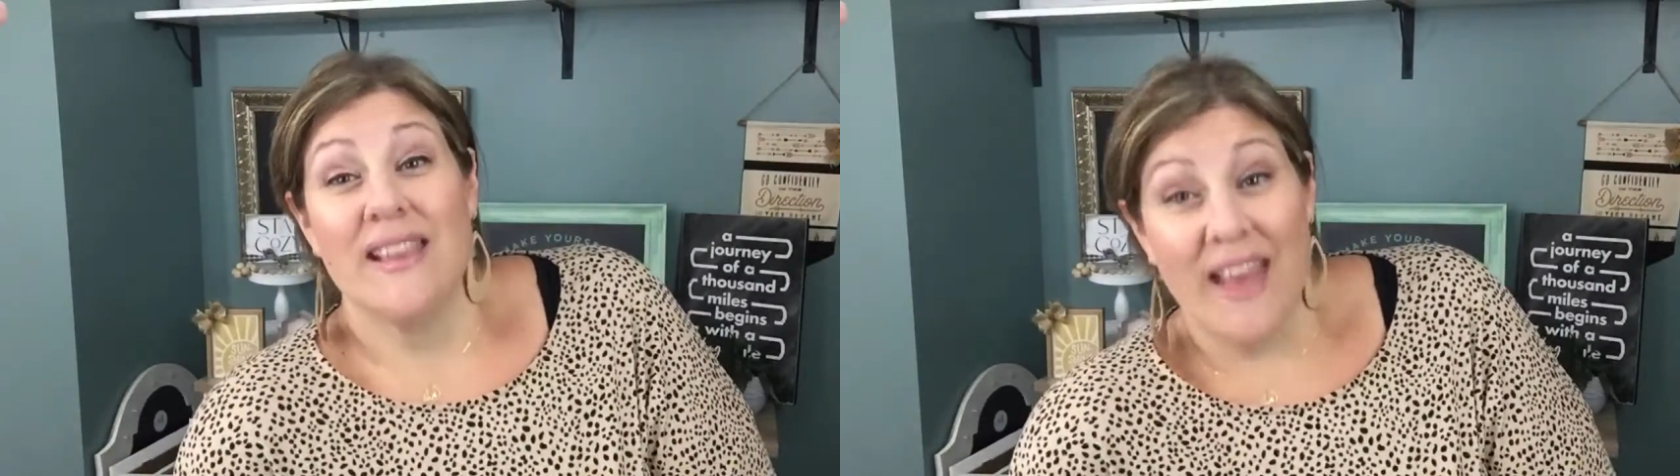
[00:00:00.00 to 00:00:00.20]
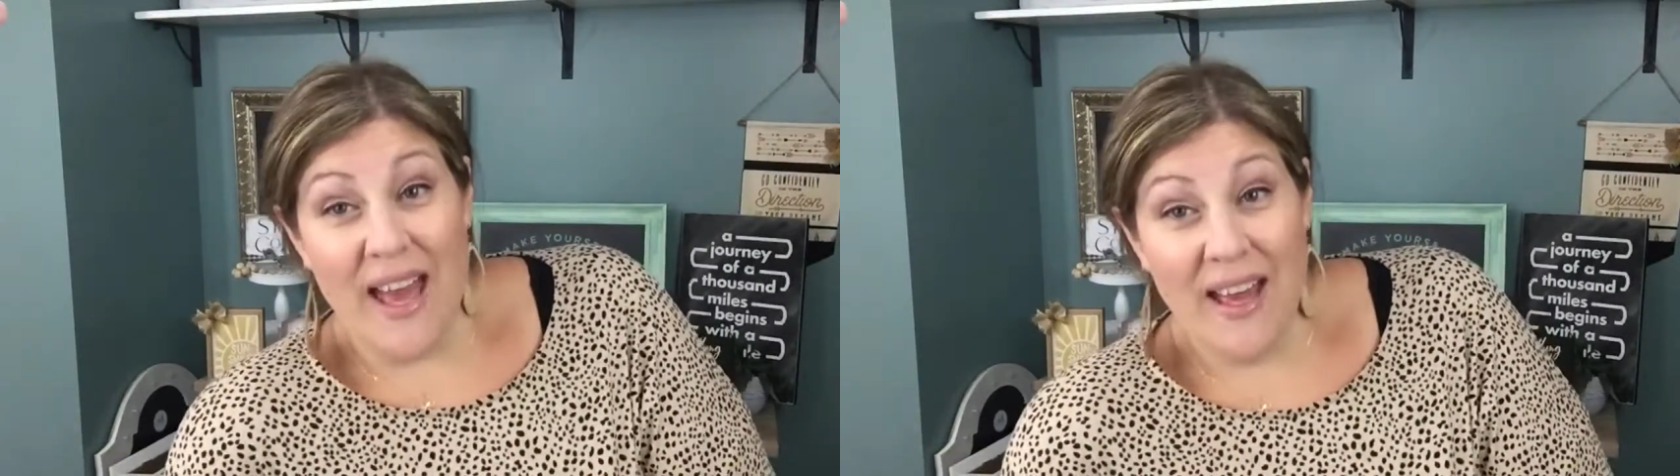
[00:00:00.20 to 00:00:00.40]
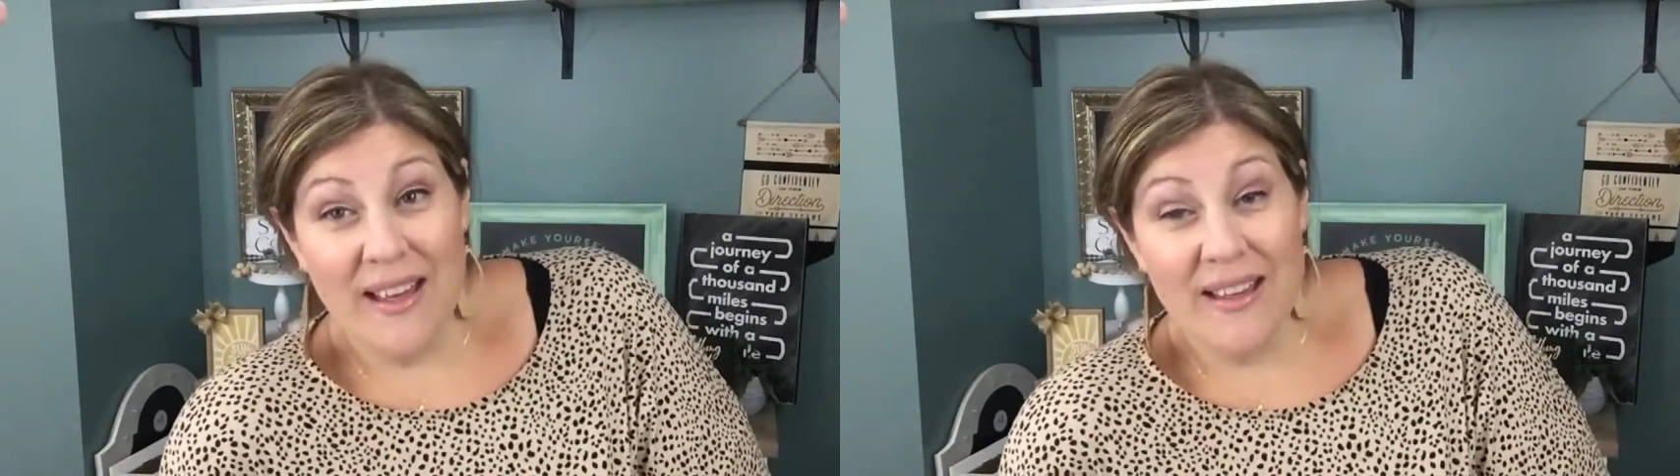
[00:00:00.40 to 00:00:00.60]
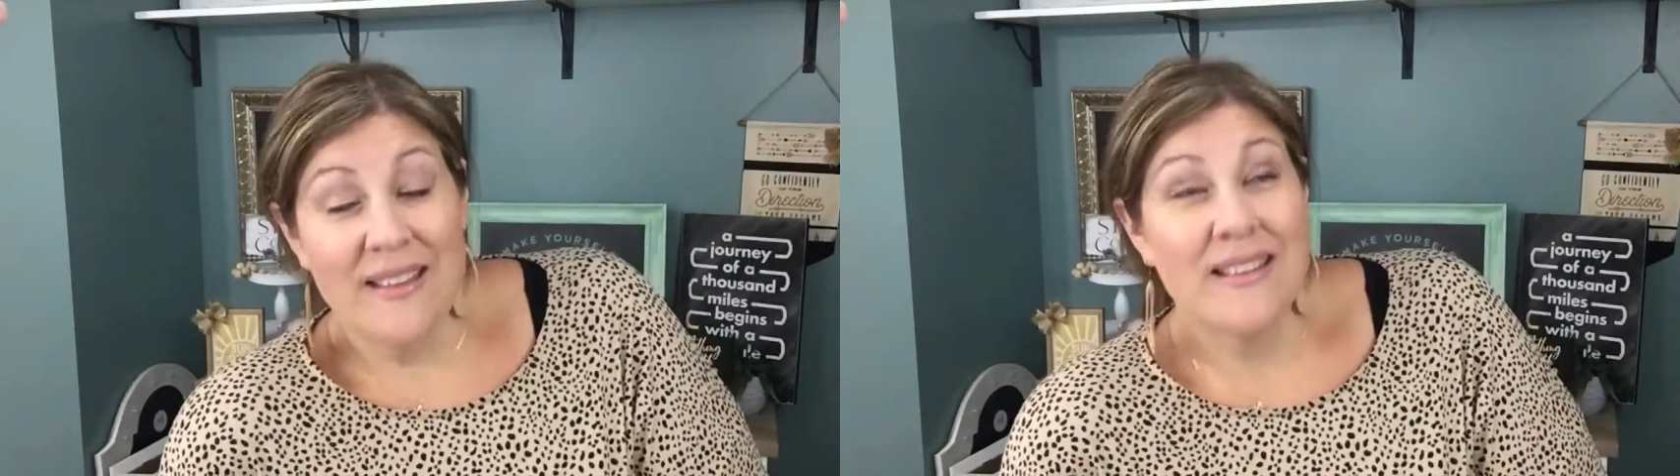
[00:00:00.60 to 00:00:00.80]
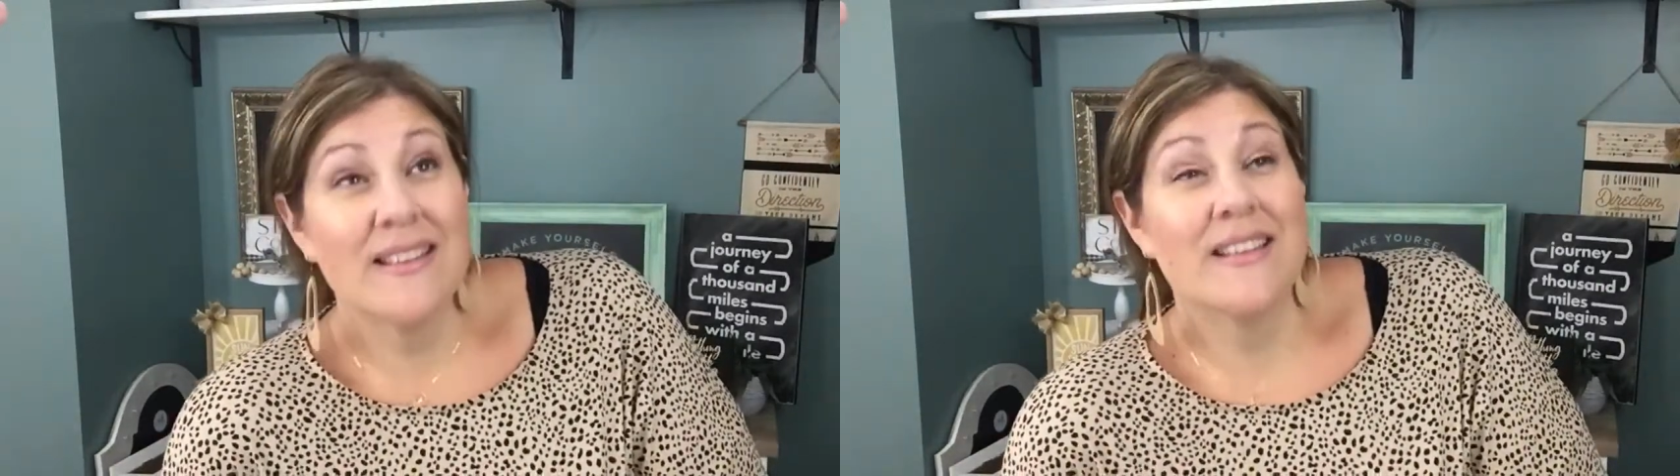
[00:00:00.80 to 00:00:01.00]
lag.
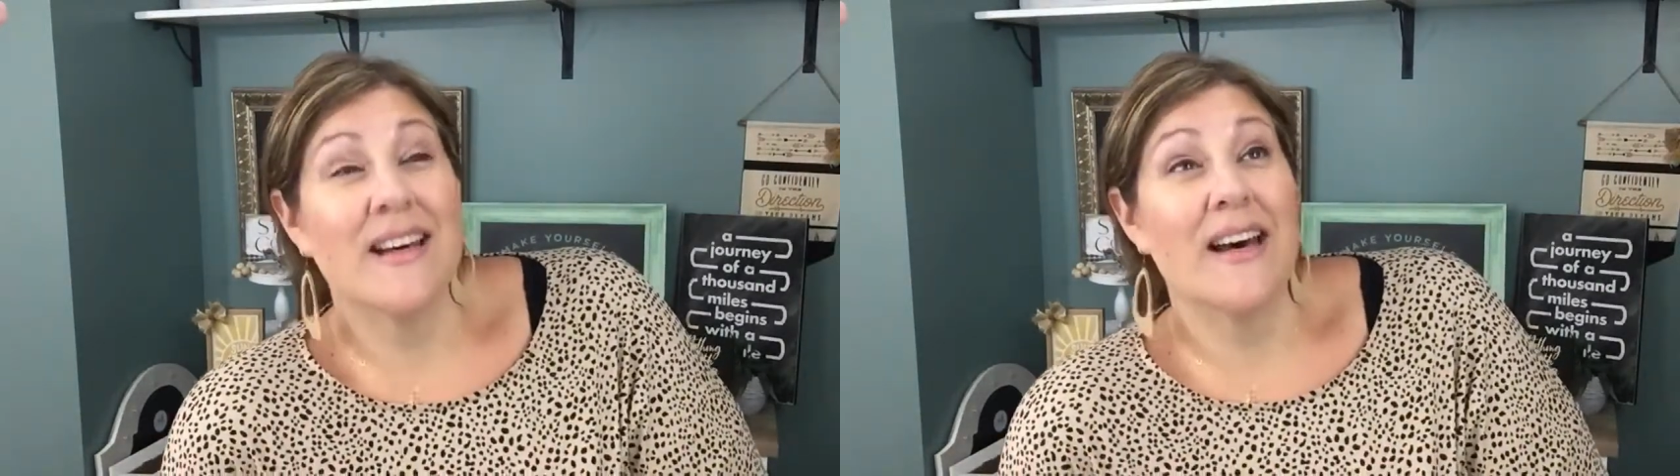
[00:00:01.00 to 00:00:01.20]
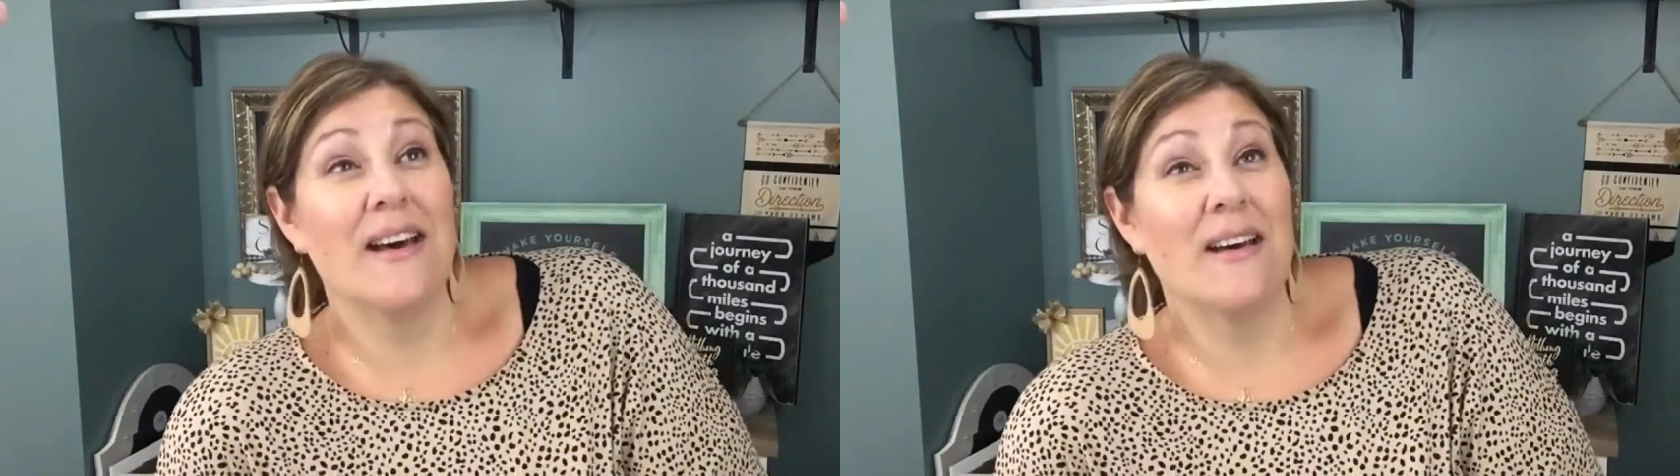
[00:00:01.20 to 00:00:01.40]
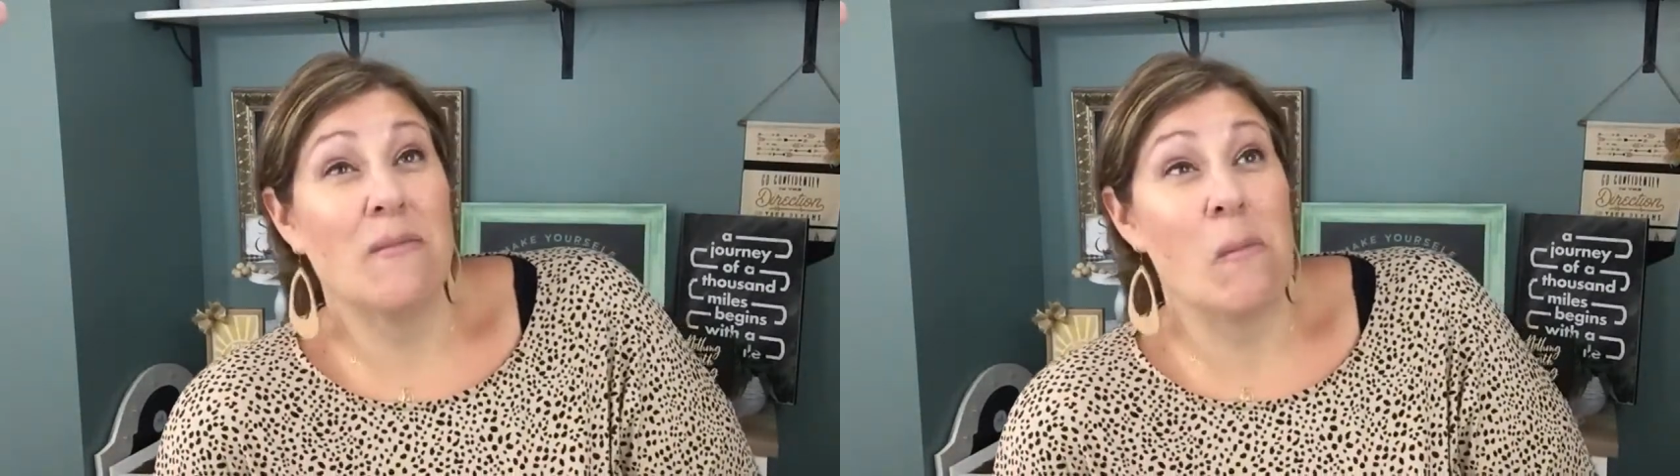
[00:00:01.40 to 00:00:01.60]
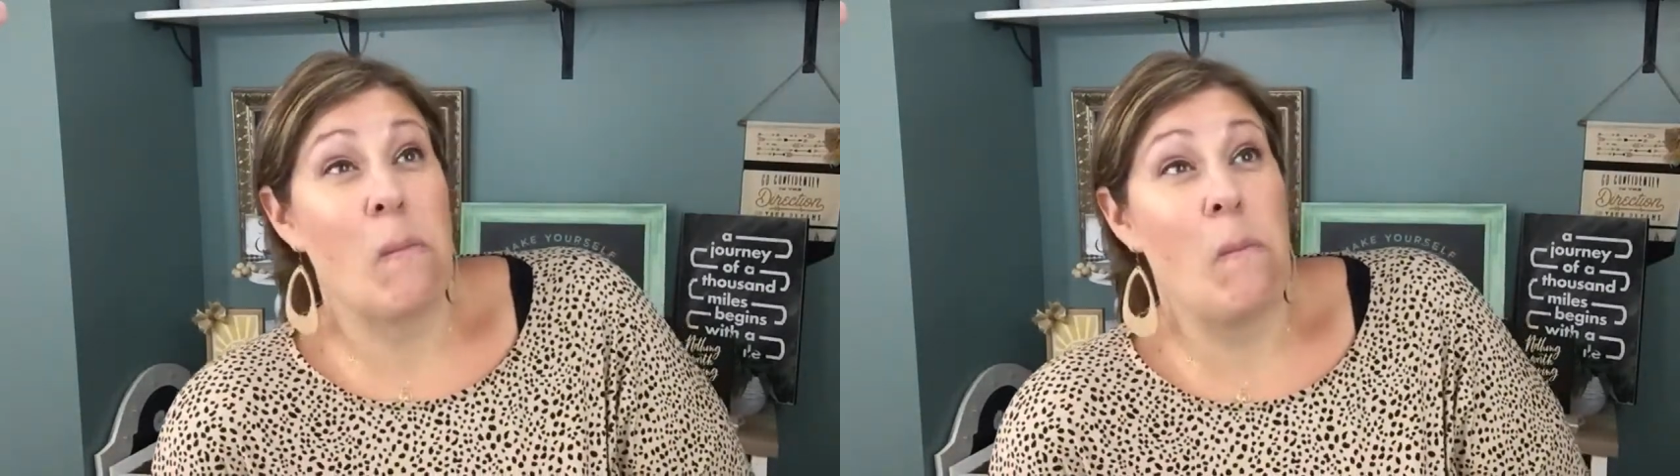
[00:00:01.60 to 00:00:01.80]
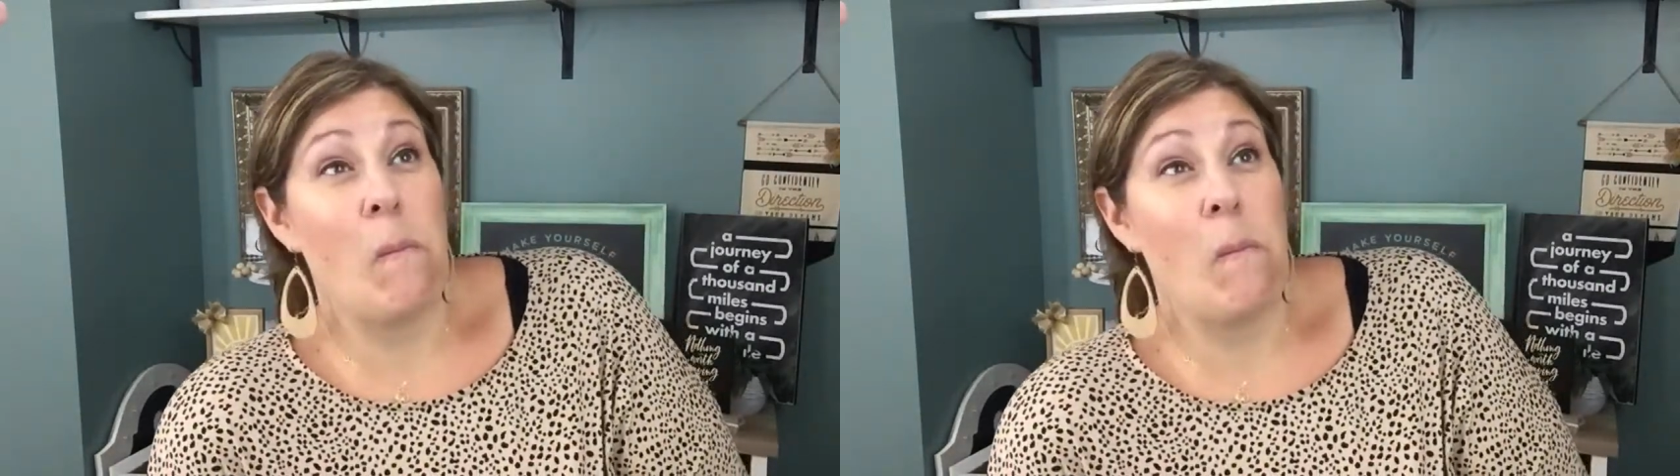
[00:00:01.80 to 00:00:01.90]
Um,